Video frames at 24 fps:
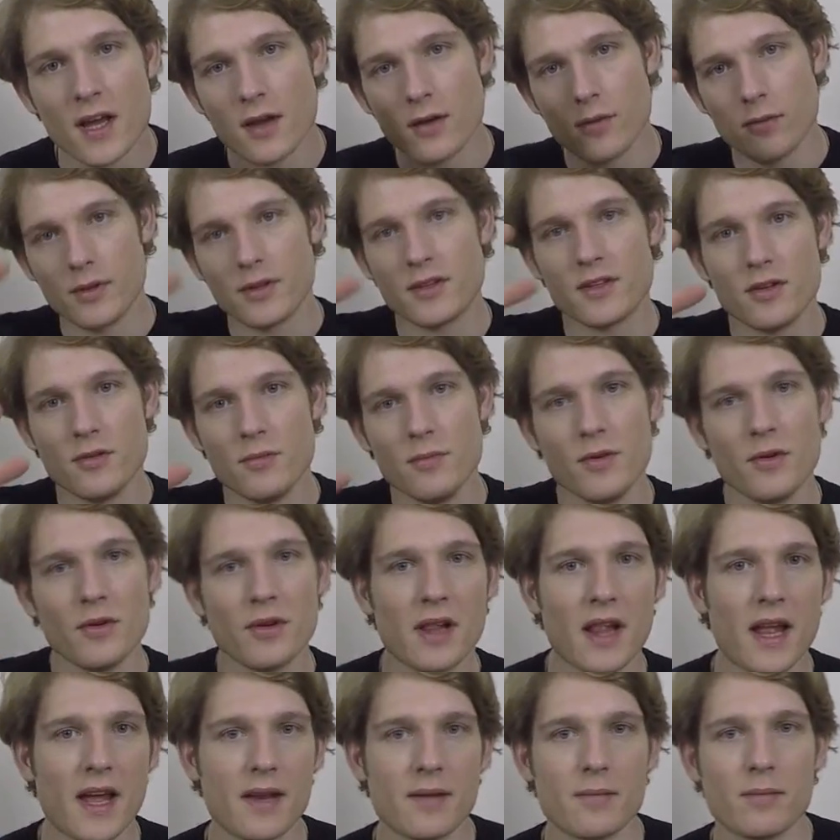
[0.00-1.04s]
with 2 Moon
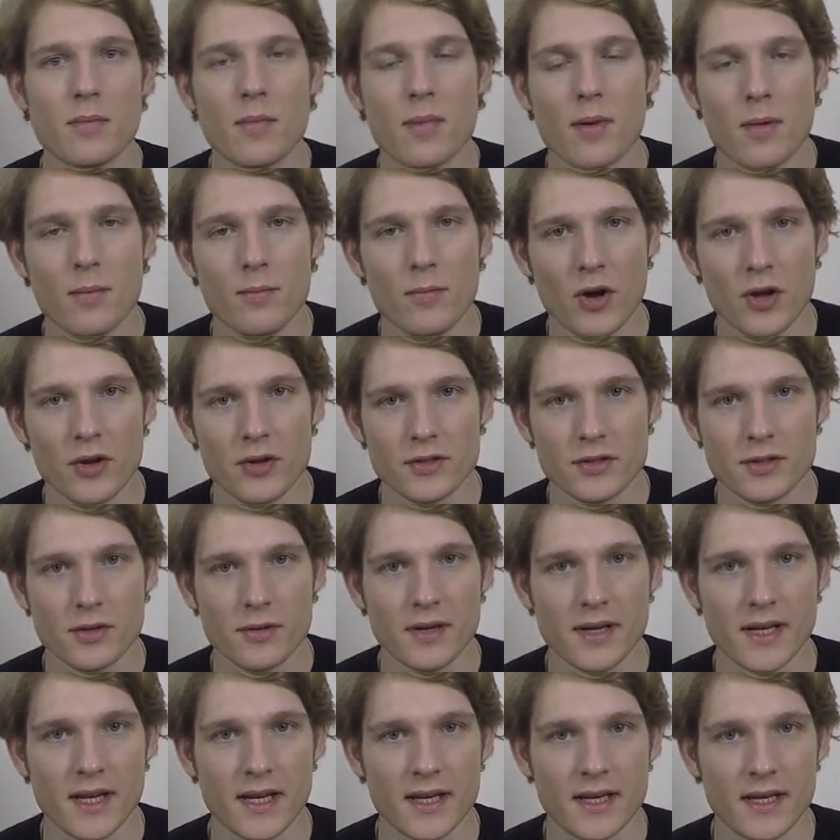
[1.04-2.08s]
Clan models
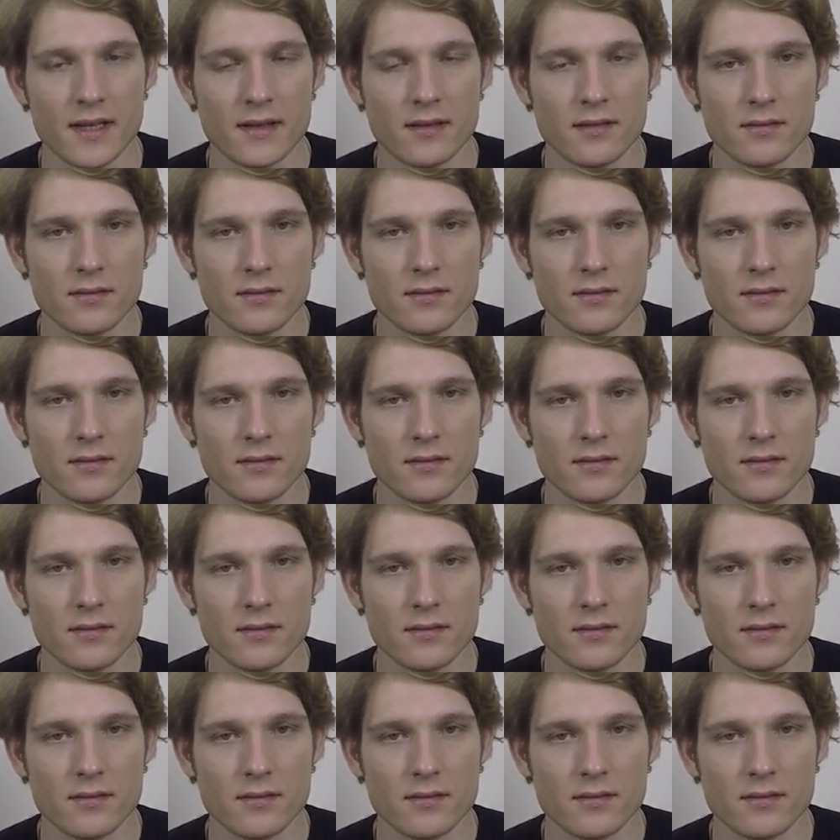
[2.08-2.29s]
already in it.